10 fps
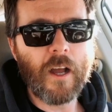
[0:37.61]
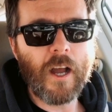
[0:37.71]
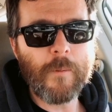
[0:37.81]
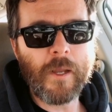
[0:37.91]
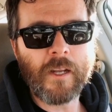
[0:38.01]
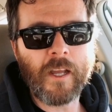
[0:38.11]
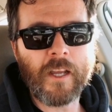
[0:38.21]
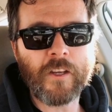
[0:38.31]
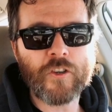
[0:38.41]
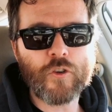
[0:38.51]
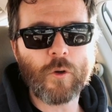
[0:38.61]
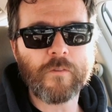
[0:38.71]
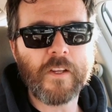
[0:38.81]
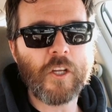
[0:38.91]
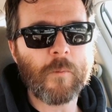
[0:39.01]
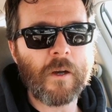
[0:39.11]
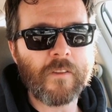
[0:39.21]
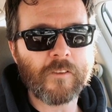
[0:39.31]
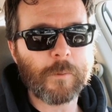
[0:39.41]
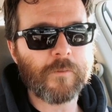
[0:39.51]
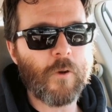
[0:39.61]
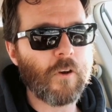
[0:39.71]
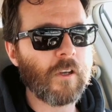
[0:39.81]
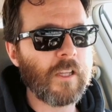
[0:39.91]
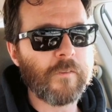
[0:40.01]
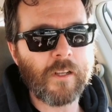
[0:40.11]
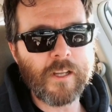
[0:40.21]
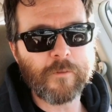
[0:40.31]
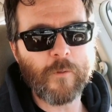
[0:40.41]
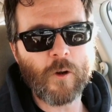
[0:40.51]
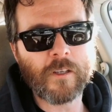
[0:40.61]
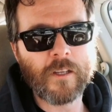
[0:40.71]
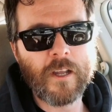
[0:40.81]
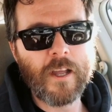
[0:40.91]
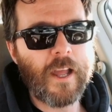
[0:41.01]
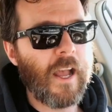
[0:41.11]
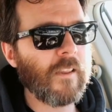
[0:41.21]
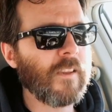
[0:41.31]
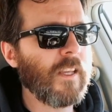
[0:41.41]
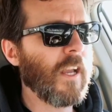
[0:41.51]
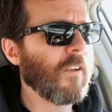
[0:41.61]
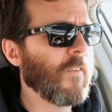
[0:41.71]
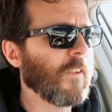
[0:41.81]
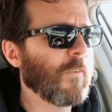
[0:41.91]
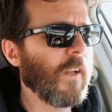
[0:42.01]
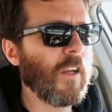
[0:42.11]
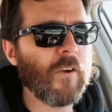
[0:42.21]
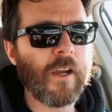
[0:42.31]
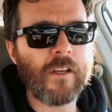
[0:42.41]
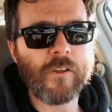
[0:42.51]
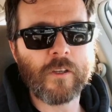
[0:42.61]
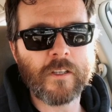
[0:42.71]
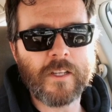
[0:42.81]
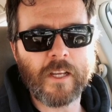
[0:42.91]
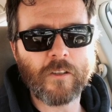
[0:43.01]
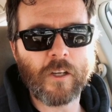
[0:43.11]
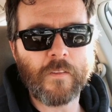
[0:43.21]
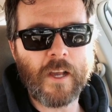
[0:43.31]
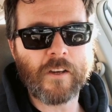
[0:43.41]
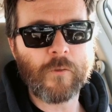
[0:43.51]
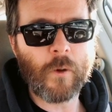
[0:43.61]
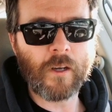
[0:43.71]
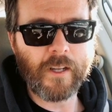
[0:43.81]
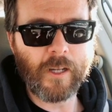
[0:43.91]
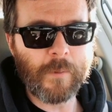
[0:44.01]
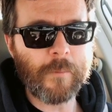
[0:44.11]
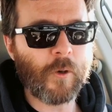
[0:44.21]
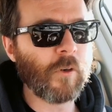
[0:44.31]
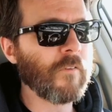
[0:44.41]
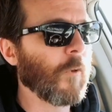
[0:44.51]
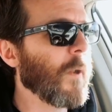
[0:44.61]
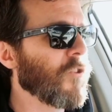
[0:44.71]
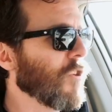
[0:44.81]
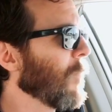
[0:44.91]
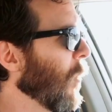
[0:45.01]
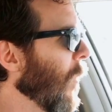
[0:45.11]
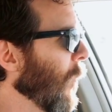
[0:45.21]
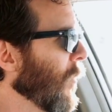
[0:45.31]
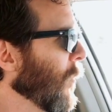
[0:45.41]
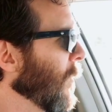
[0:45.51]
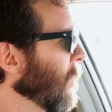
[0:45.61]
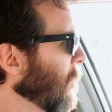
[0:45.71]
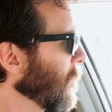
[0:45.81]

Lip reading: I made a short video about this before. I'll leave a link for it at the end of this video, and you can take a look at that if you want a little bit more information about what we're doing.